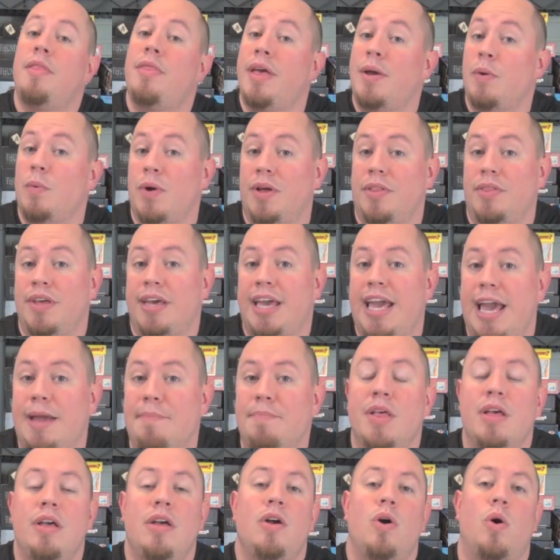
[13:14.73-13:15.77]
they win the
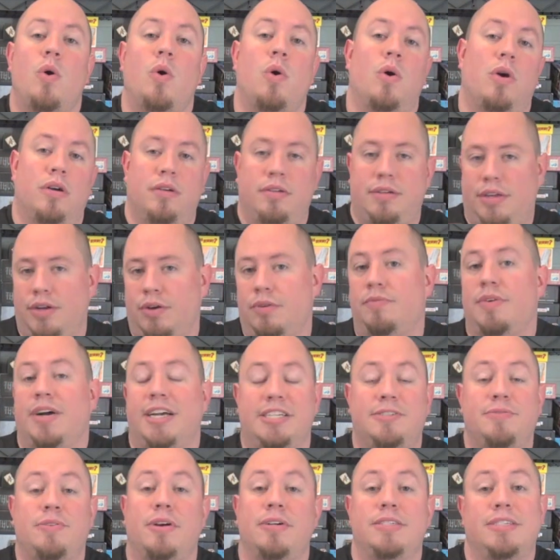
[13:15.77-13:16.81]
game. Or,
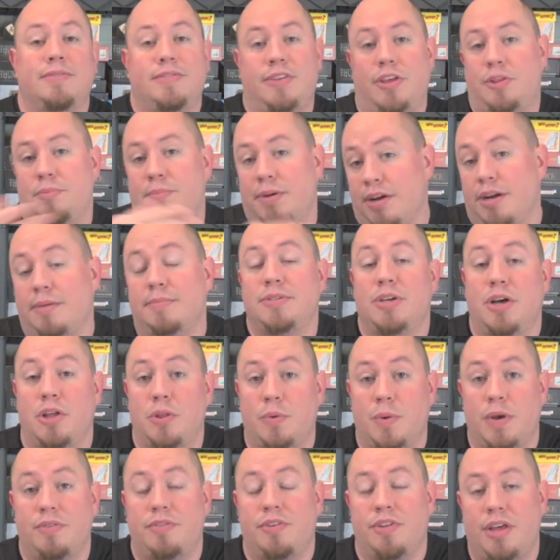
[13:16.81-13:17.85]
vice versa. If the other player comes all
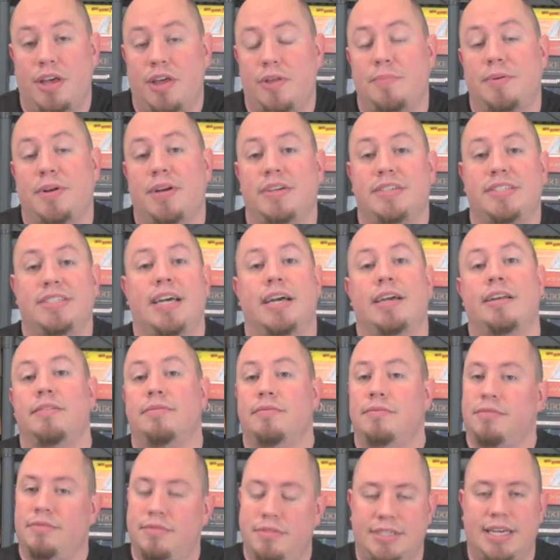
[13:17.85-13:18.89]
the way over to the other player's side
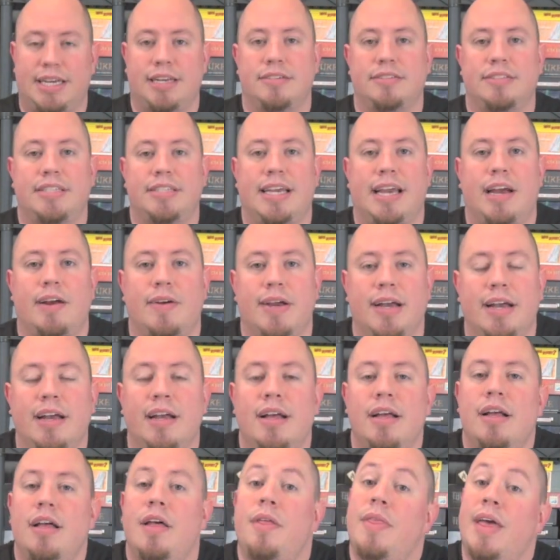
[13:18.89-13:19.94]
and settles the area,
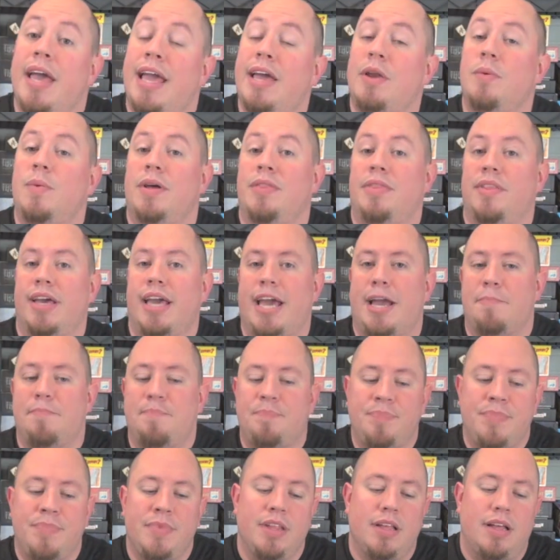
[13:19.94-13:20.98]
they can win the game.
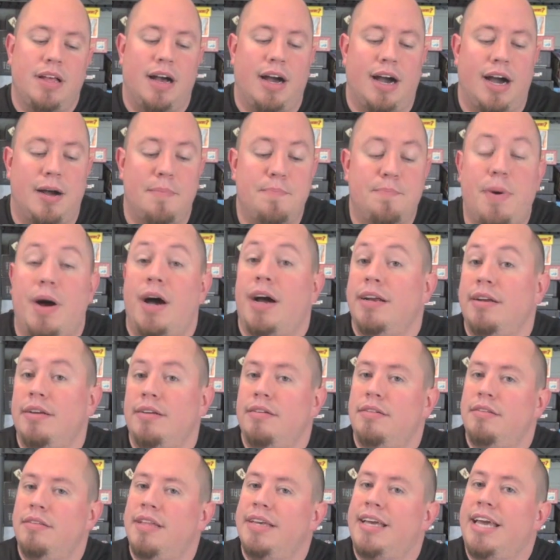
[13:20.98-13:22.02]
But
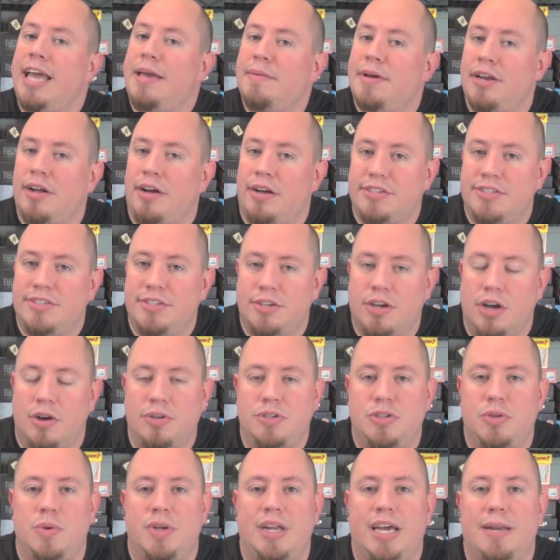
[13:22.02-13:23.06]
the game can also
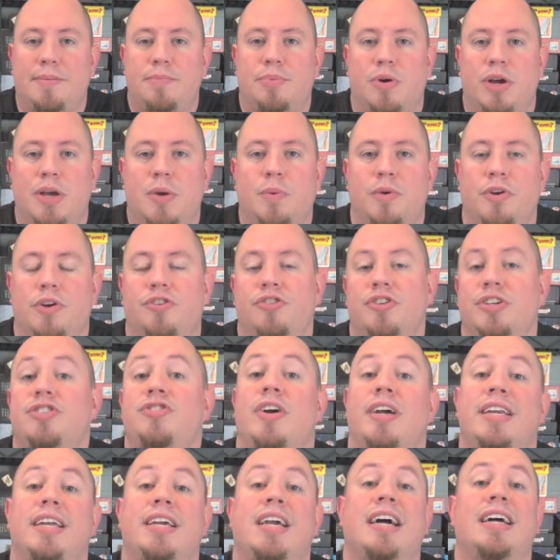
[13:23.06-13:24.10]
go to an endpoint where you're just
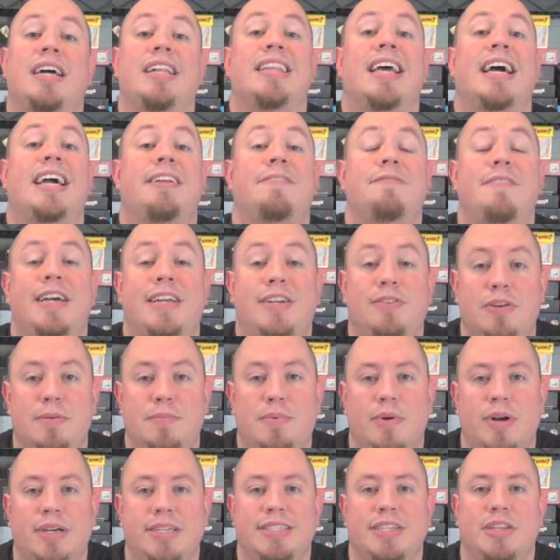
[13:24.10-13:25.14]
trying to collect victory
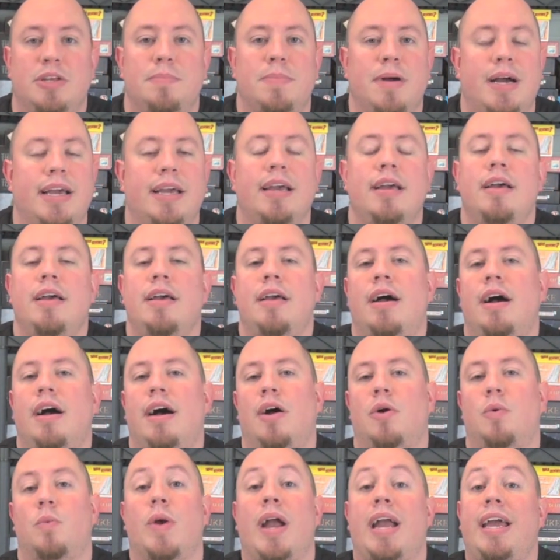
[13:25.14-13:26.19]
points, either by
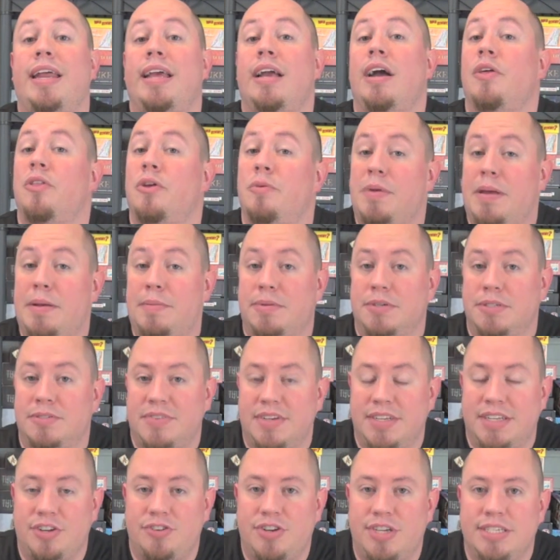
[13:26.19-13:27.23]
raiding other people's
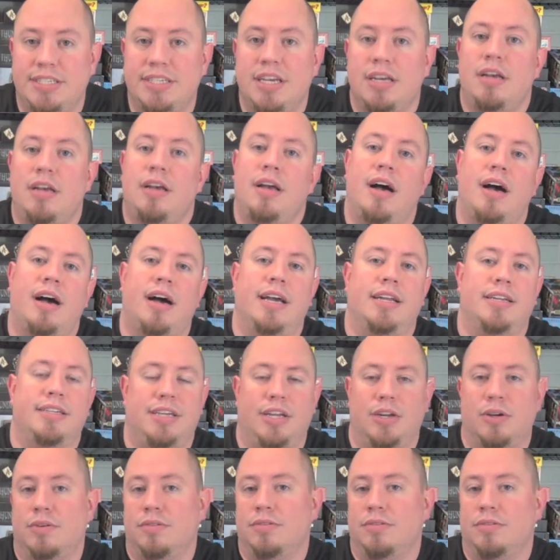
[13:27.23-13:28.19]
villages and